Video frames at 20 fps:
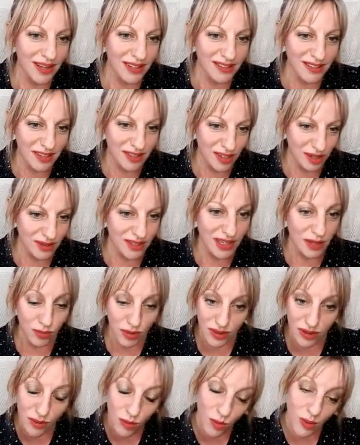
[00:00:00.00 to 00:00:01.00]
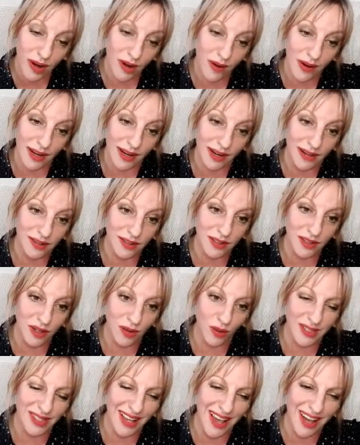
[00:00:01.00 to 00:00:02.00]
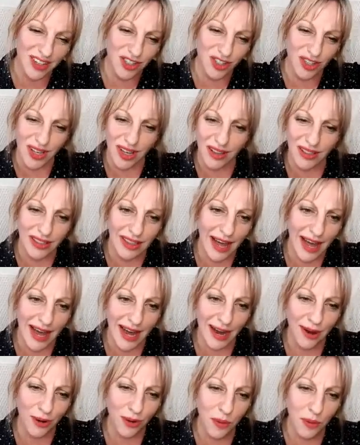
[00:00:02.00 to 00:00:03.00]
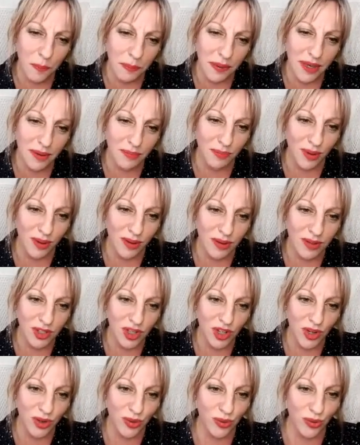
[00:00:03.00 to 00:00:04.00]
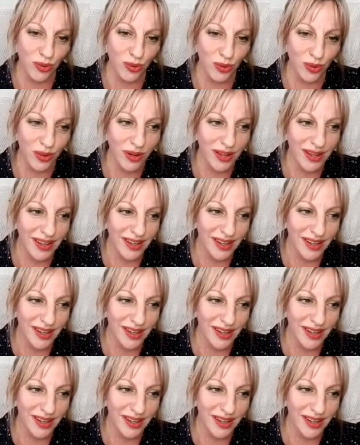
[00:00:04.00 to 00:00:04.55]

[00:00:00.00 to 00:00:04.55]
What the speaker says: is associated with Aquarius. So it's actually allowed people to,